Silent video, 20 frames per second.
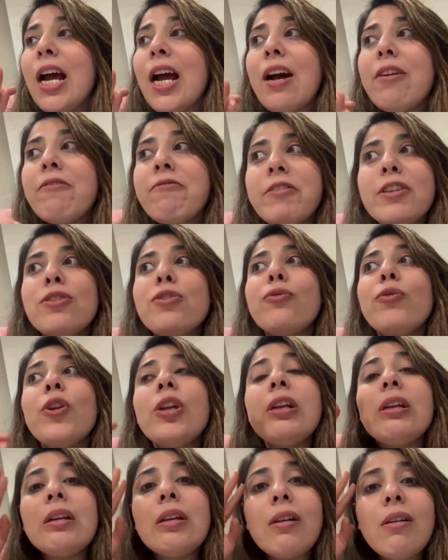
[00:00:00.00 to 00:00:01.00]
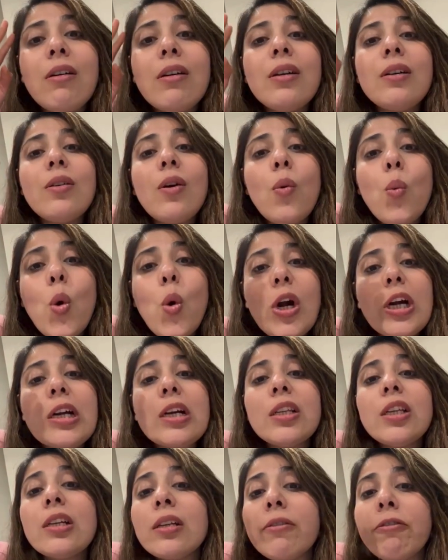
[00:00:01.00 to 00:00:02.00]
first of all, learn what
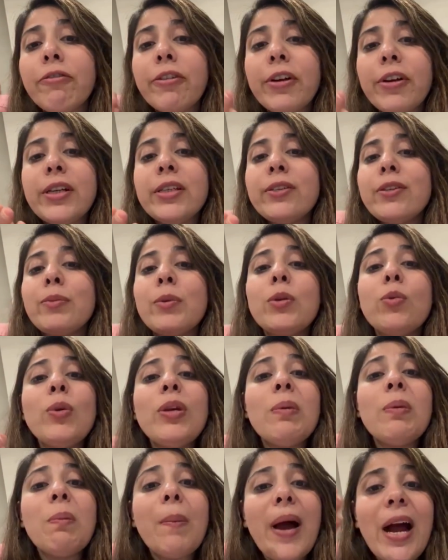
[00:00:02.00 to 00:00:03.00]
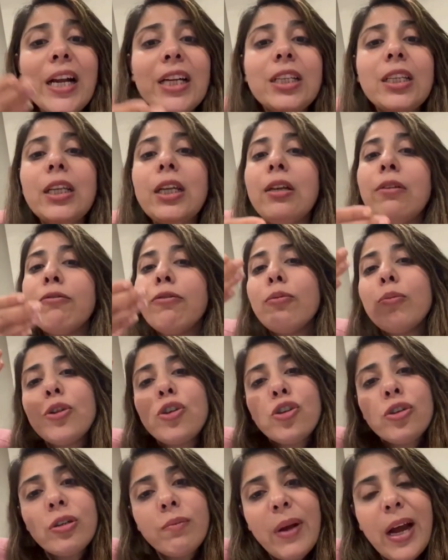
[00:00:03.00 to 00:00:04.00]
are the differences between match the
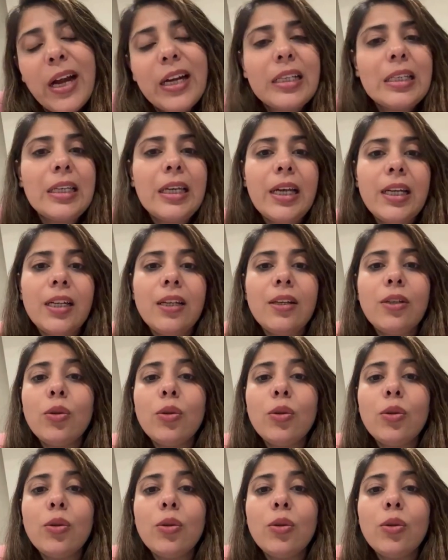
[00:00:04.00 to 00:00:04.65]
information and match the heading.